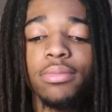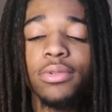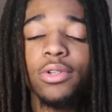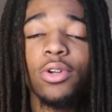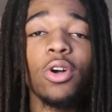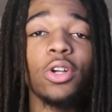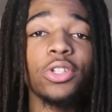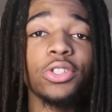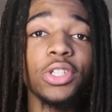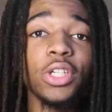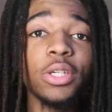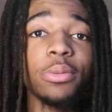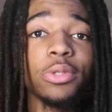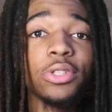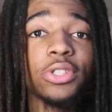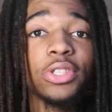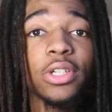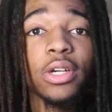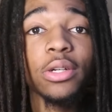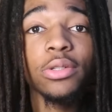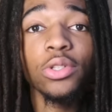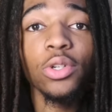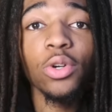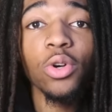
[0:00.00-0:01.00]
causing him to
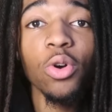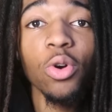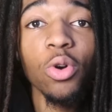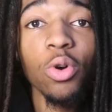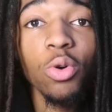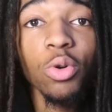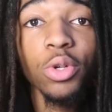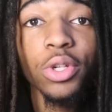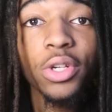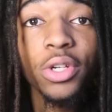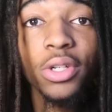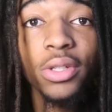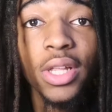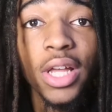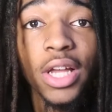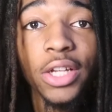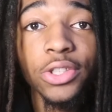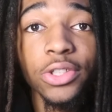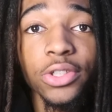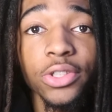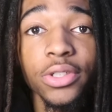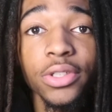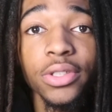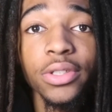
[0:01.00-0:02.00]
sit out the whole year
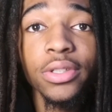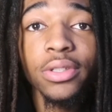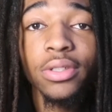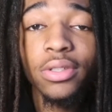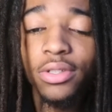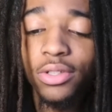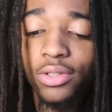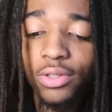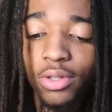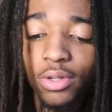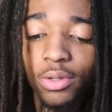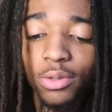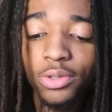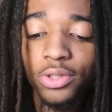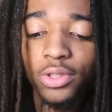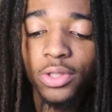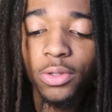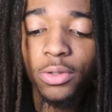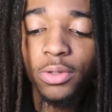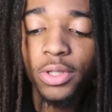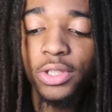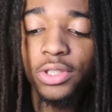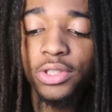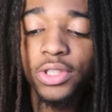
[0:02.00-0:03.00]
last year, you know,
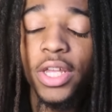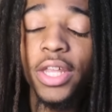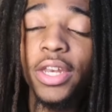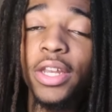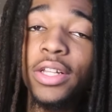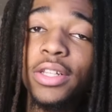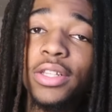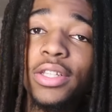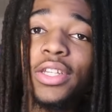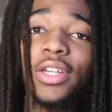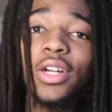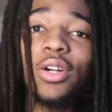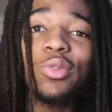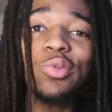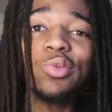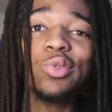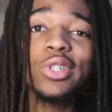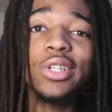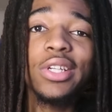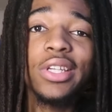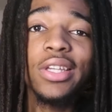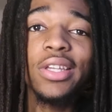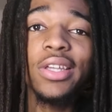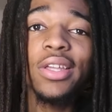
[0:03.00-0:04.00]
so he's technically a
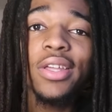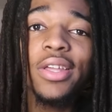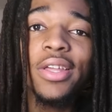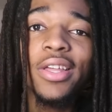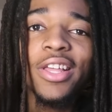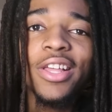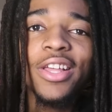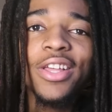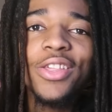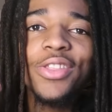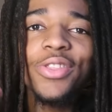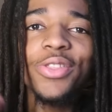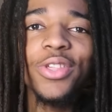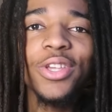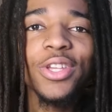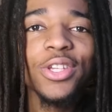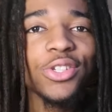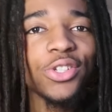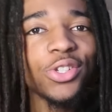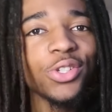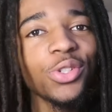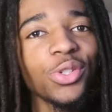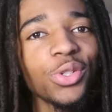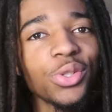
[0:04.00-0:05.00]
rookie
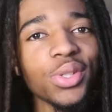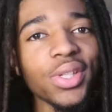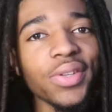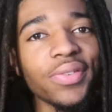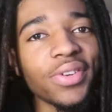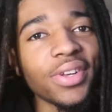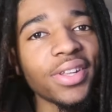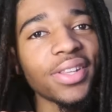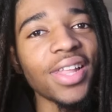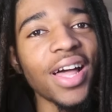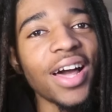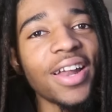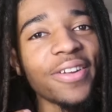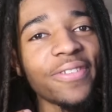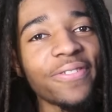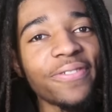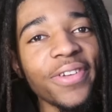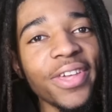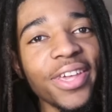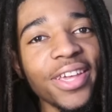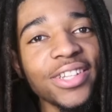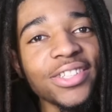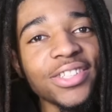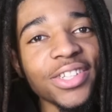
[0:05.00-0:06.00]
this year, leaving a lot of
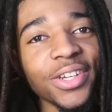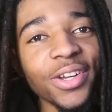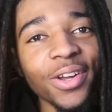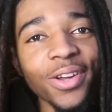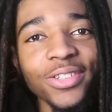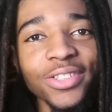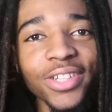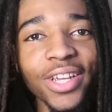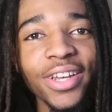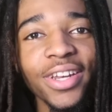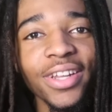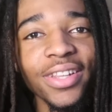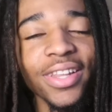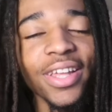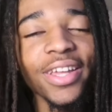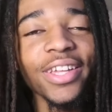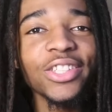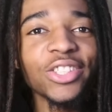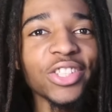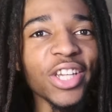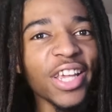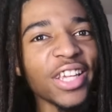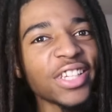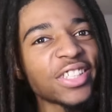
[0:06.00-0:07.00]
fans irritated.
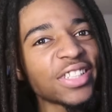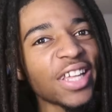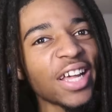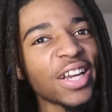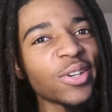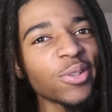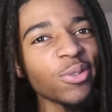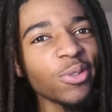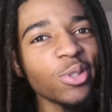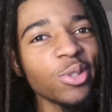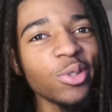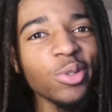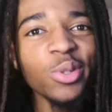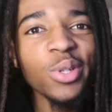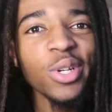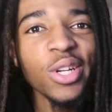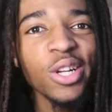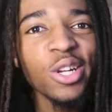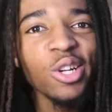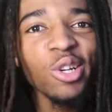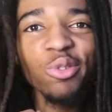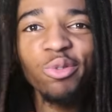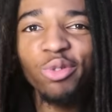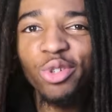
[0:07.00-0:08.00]
Like, Chet's not a real
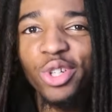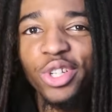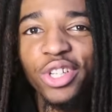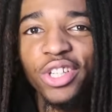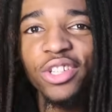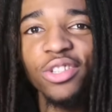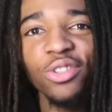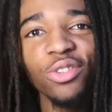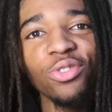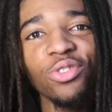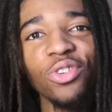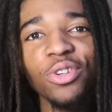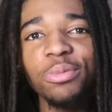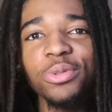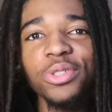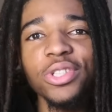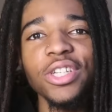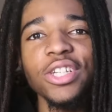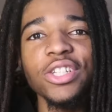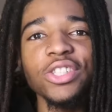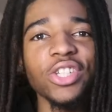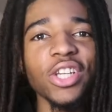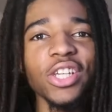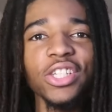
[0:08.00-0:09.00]
rookie, you know what I'm
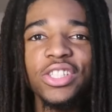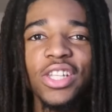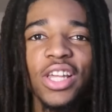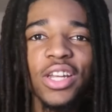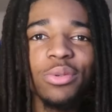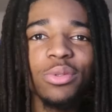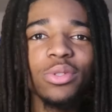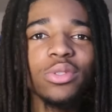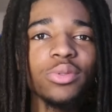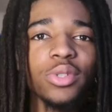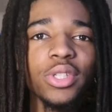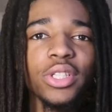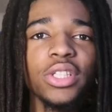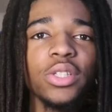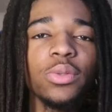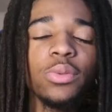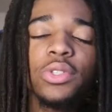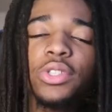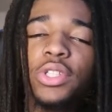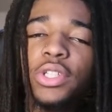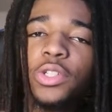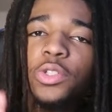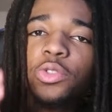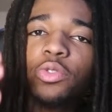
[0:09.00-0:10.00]
saying? Chet's not a real rookie.
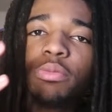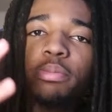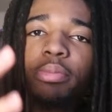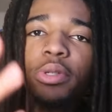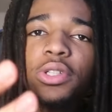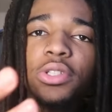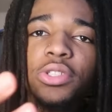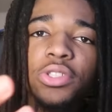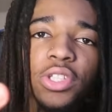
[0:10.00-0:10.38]
We've seen this with Ben